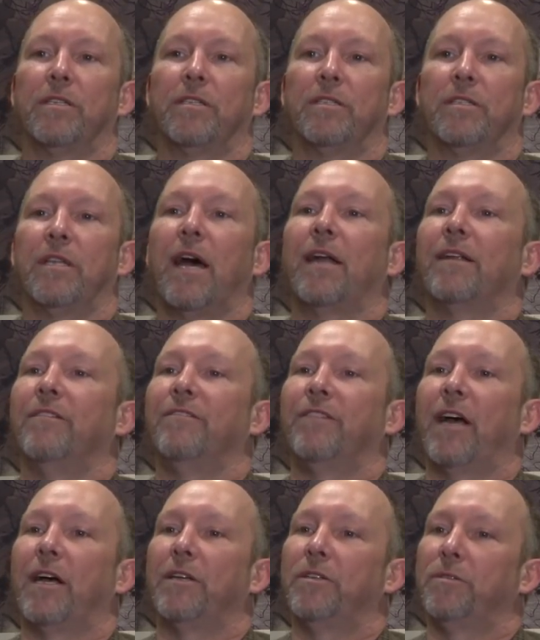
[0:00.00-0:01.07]
is not
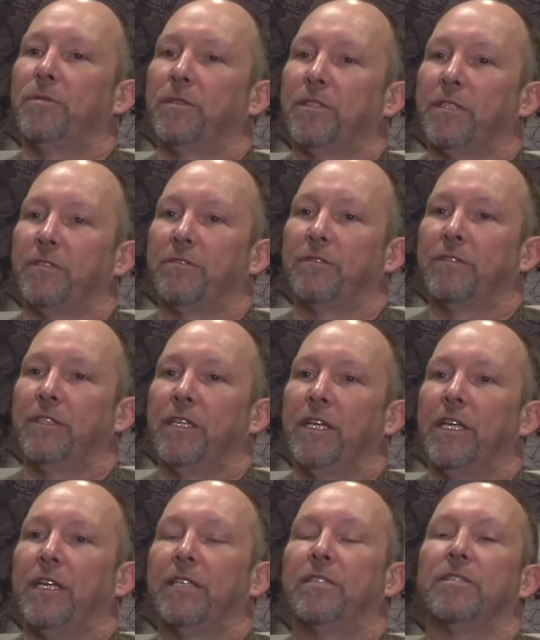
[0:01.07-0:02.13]
evaluative.
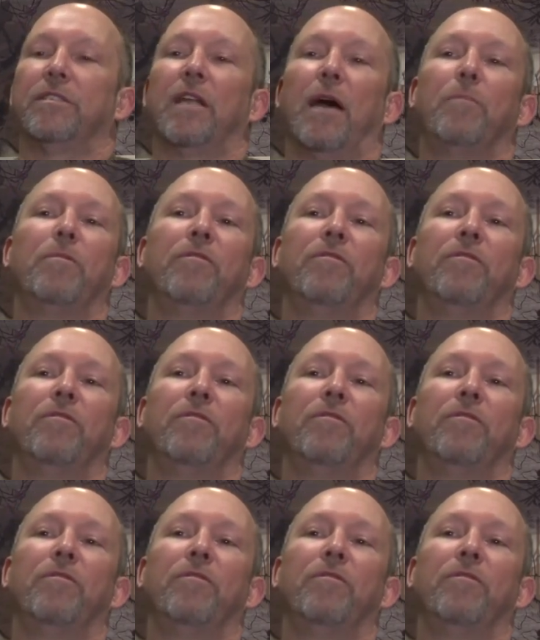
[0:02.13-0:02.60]
It does not